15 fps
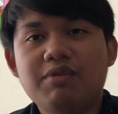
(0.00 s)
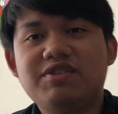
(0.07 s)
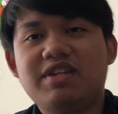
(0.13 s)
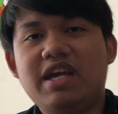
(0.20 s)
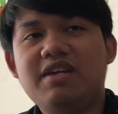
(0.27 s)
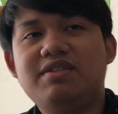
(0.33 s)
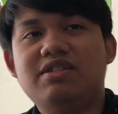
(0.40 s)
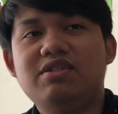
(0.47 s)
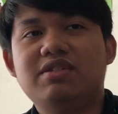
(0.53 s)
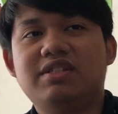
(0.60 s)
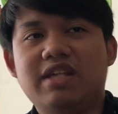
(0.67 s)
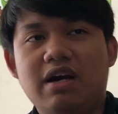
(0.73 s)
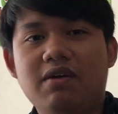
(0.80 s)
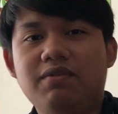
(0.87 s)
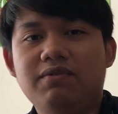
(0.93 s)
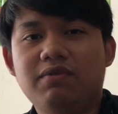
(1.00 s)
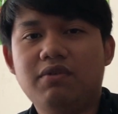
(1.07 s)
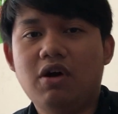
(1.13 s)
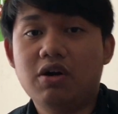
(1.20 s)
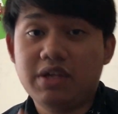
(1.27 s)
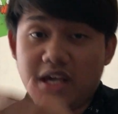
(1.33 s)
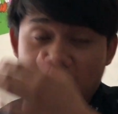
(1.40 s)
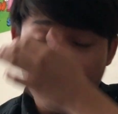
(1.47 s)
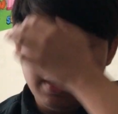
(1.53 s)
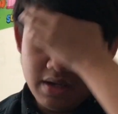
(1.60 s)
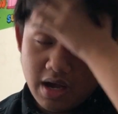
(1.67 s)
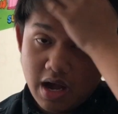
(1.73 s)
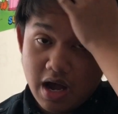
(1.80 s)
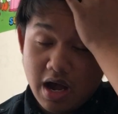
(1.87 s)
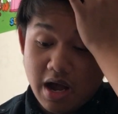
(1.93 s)
Say to self, okay,
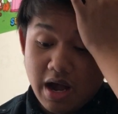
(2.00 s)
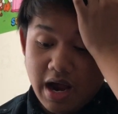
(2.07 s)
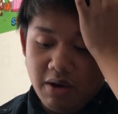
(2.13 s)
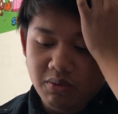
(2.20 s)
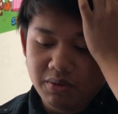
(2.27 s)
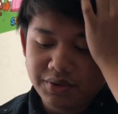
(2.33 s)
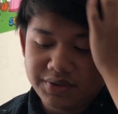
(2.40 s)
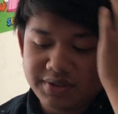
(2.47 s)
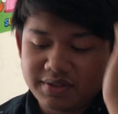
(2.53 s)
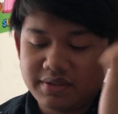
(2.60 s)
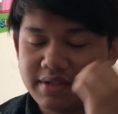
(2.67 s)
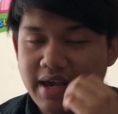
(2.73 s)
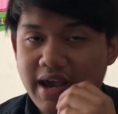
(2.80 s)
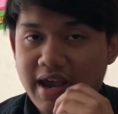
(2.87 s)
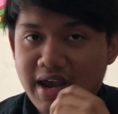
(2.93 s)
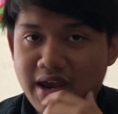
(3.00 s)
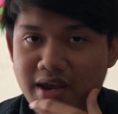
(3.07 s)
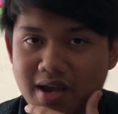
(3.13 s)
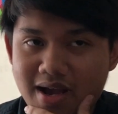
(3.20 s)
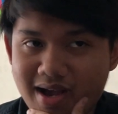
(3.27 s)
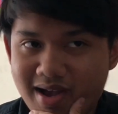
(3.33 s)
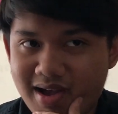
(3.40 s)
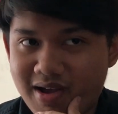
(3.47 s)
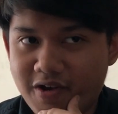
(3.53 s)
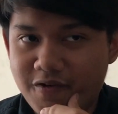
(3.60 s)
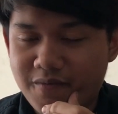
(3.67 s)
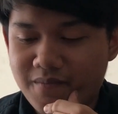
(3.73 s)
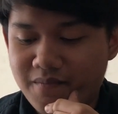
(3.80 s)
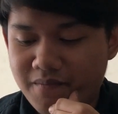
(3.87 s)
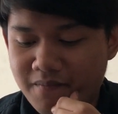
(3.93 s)
uh, I will say,
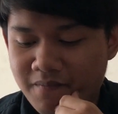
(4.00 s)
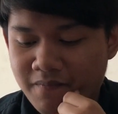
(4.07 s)
um,